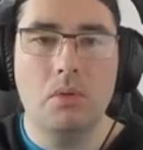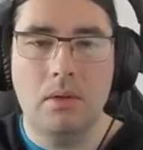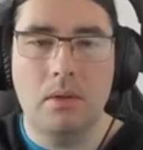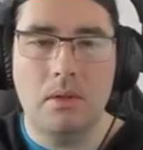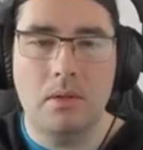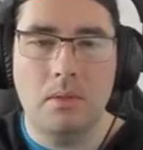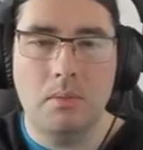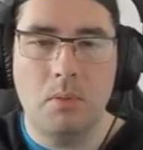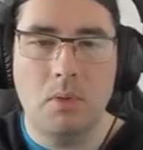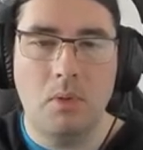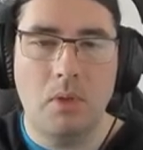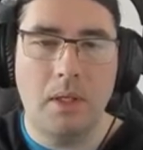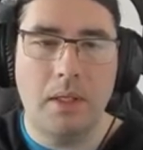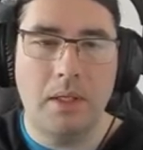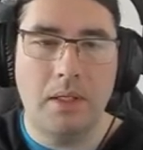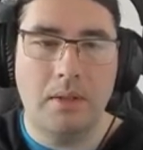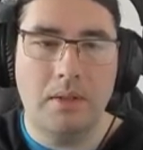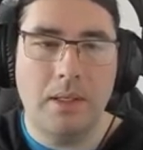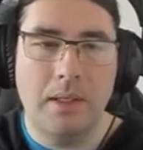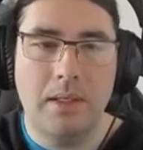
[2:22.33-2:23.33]
It's more
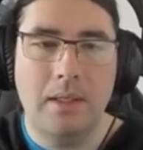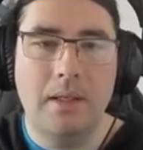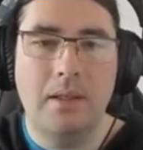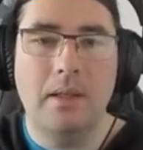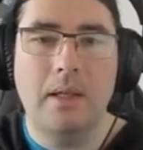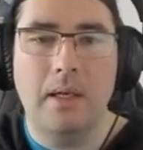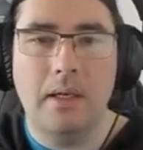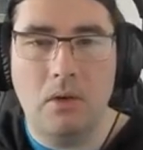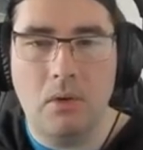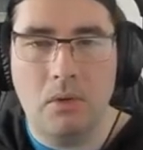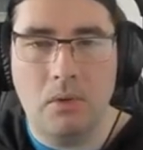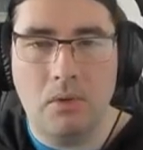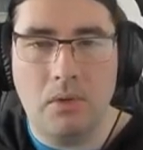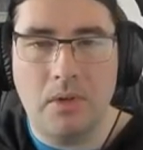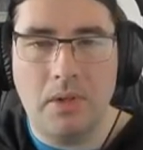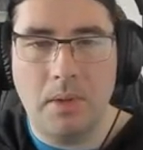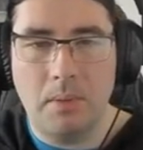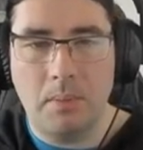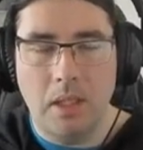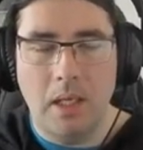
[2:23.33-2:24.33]
like taking that
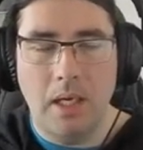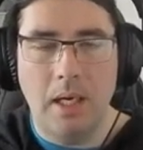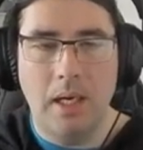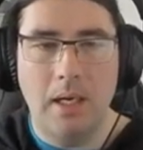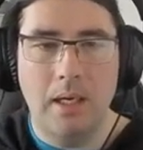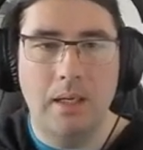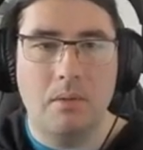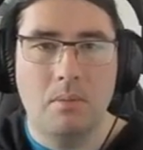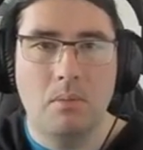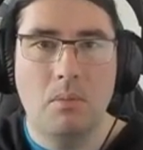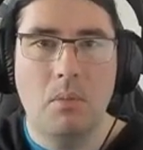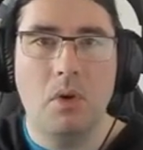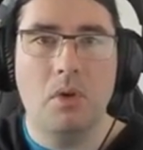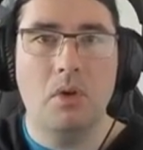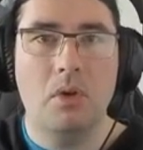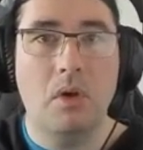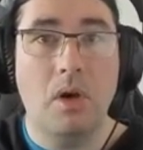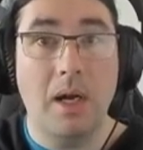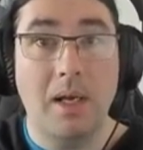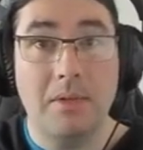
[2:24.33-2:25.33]
concept and
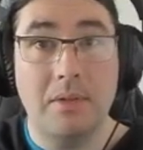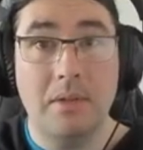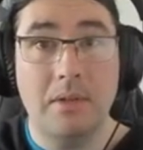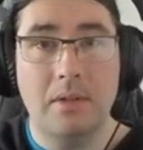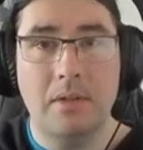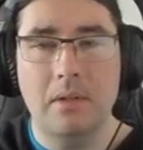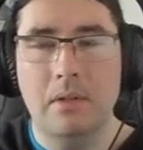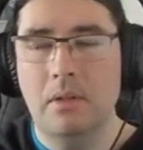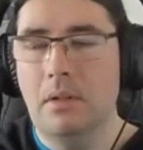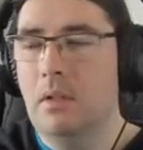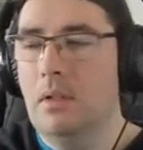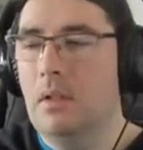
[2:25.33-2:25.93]
modernizing it.